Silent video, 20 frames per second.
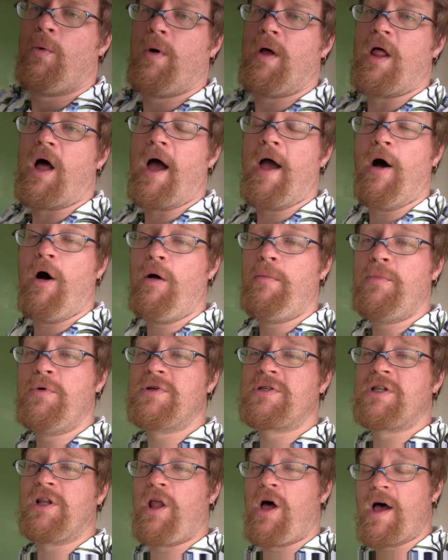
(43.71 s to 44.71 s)
Well, I
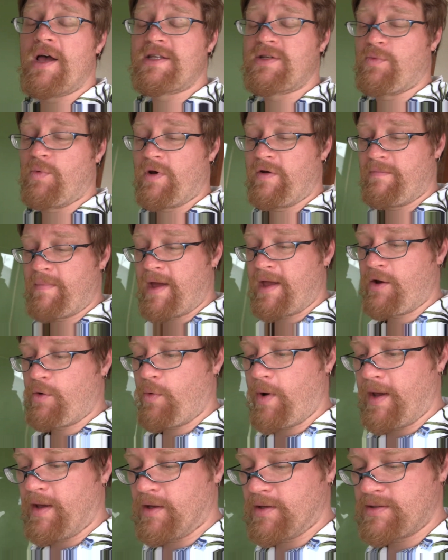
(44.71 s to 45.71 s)
almost lost one of my
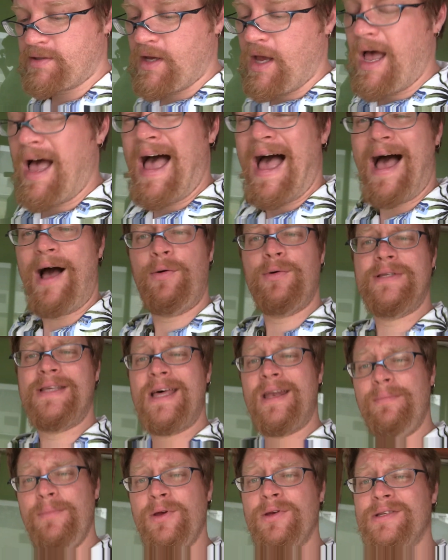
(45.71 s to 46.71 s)
quails. How is
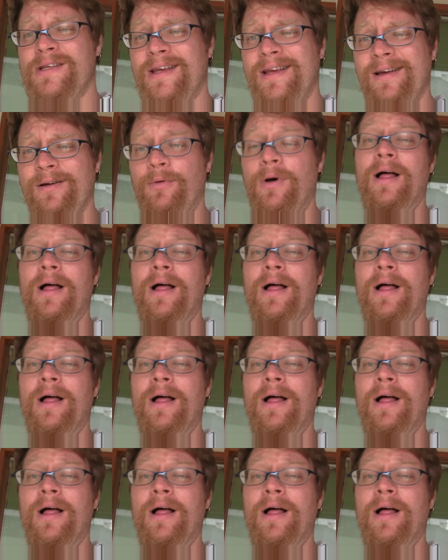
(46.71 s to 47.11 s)
that amusing?